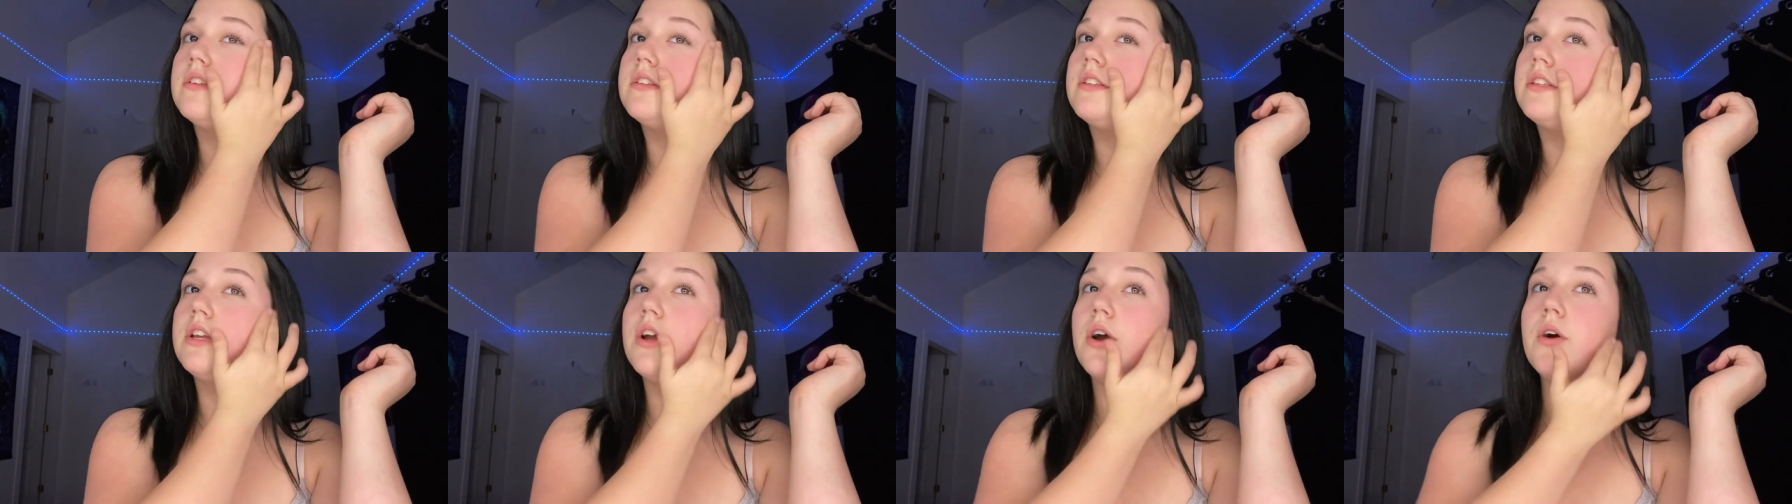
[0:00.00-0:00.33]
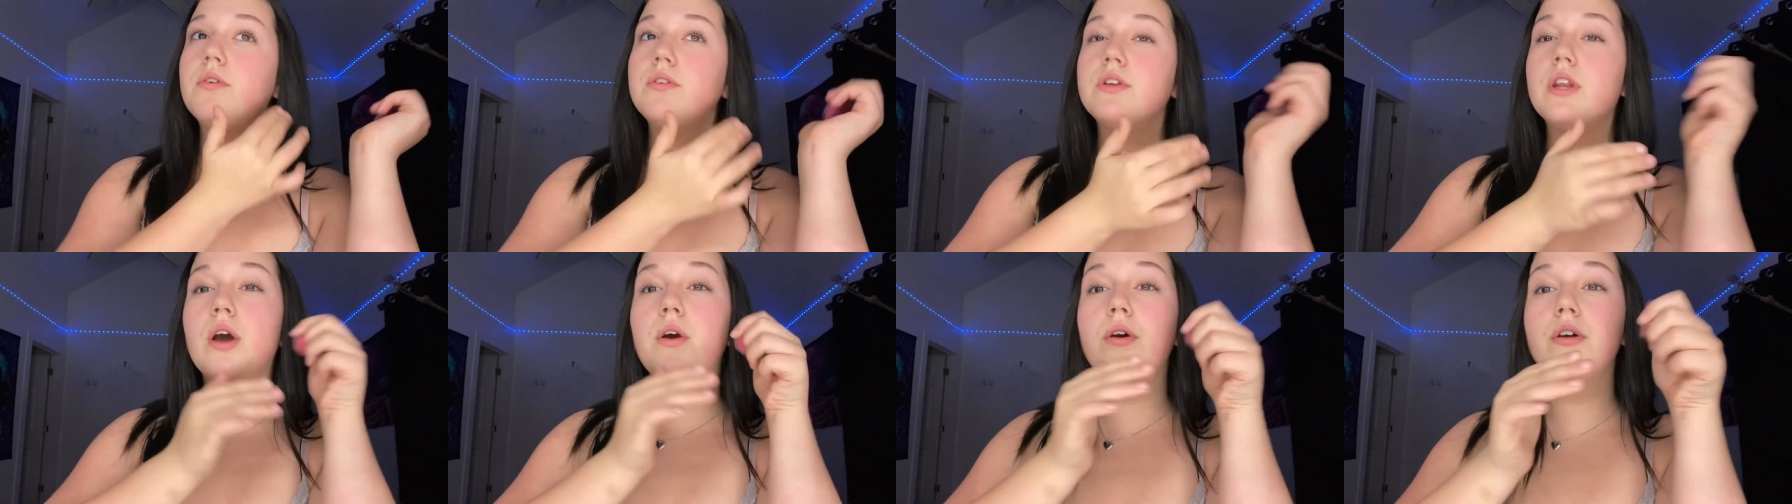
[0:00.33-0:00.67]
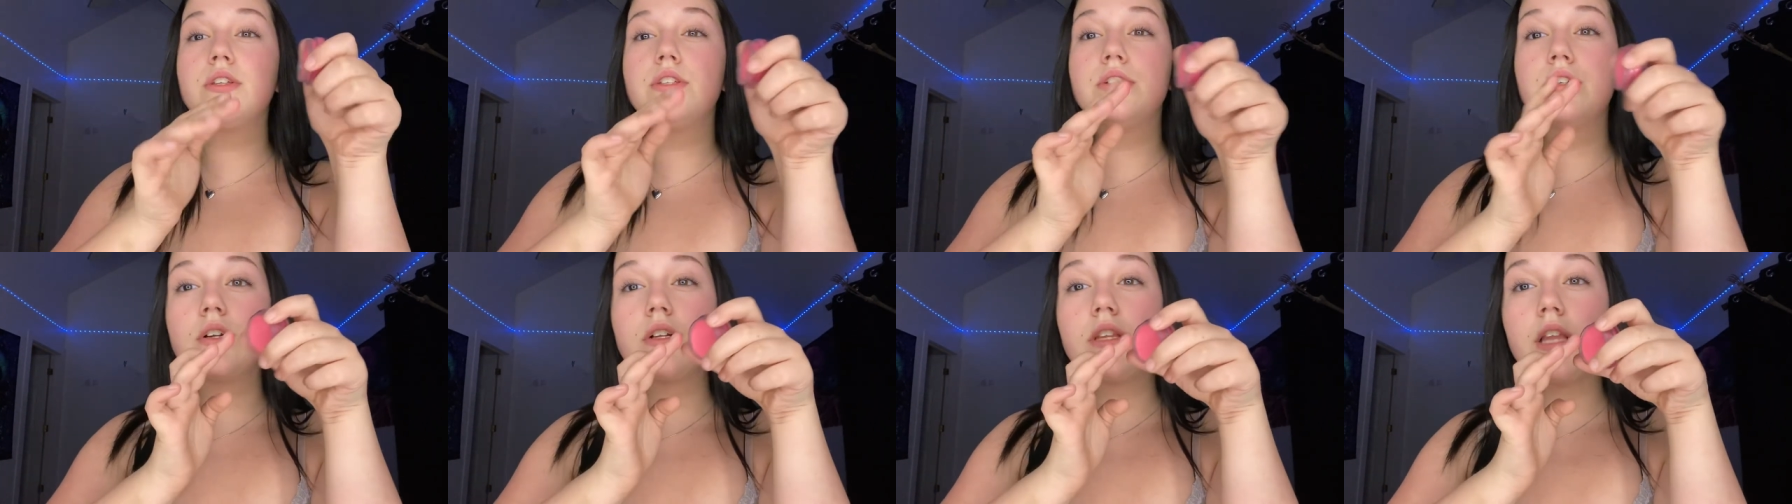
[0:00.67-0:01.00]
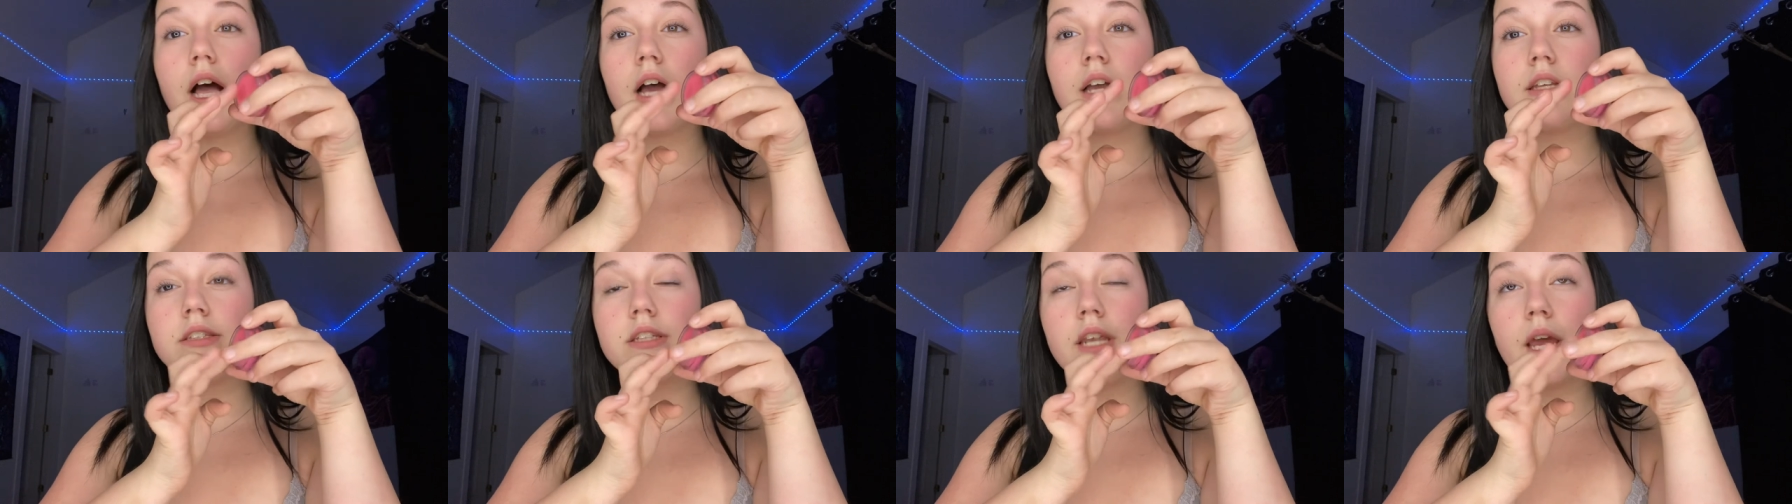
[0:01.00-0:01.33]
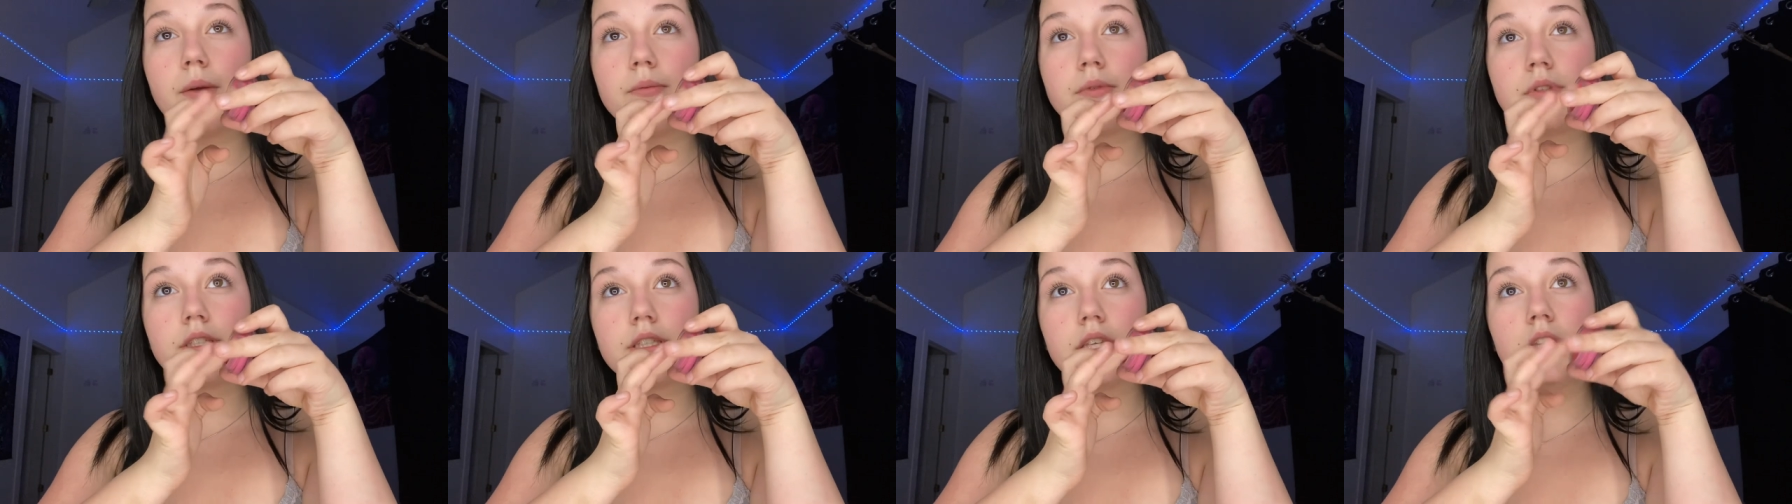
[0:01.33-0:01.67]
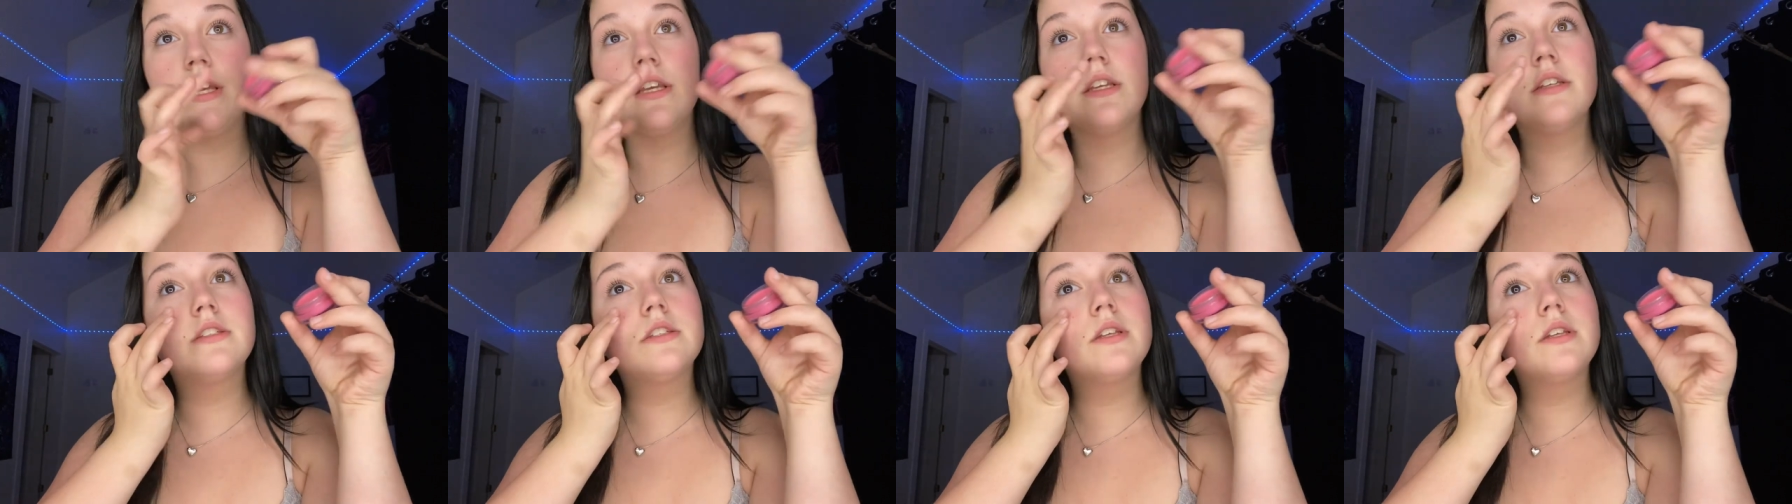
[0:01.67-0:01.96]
don't know it's your last time seeing